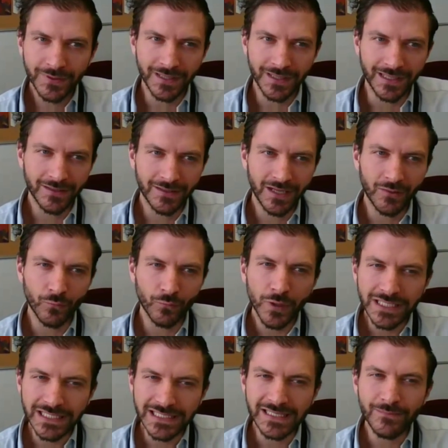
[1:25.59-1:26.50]
And
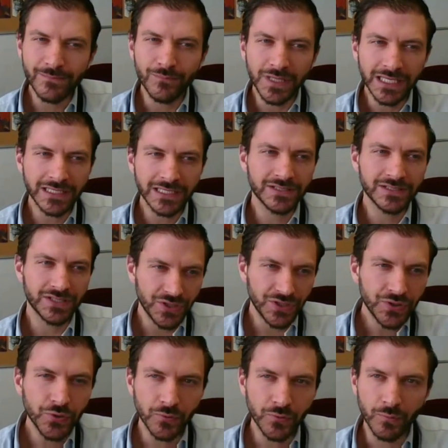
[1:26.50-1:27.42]
what does it mean to
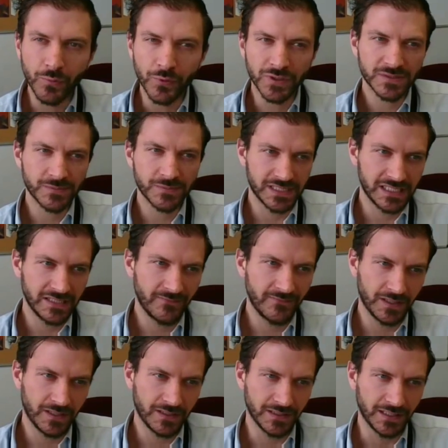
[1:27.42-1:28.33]
you more
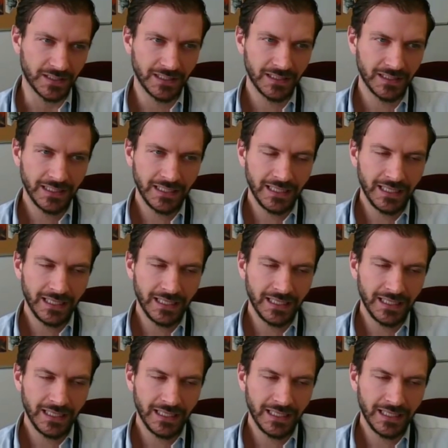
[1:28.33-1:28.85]
specifically?